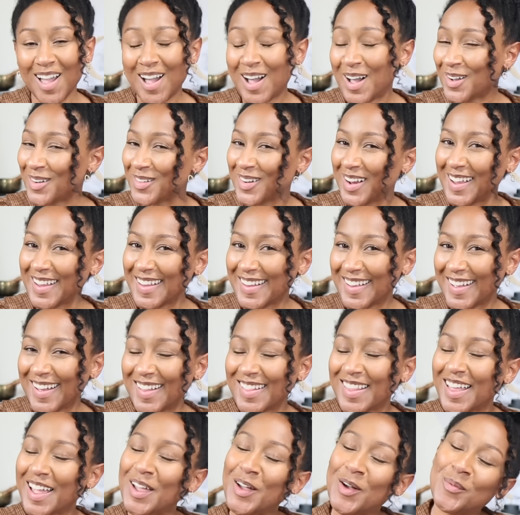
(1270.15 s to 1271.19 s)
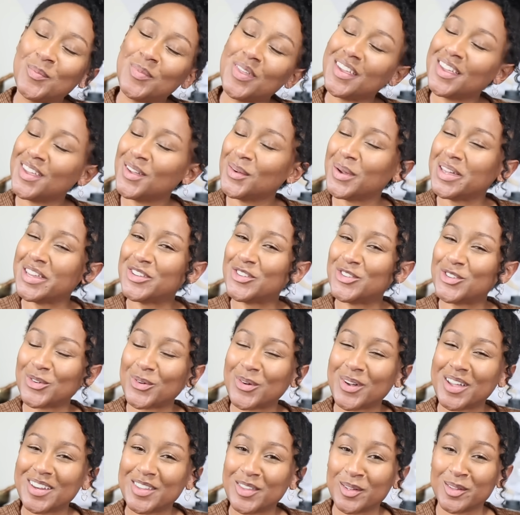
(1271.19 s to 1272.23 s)
All right, y'all, I hope that you
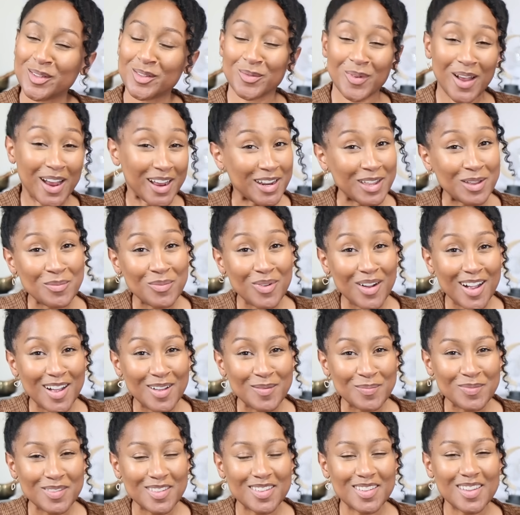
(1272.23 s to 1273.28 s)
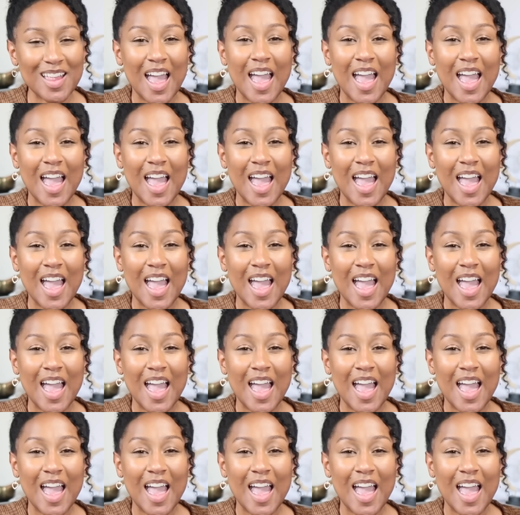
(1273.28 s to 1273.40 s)
enjoyed those writing prompts.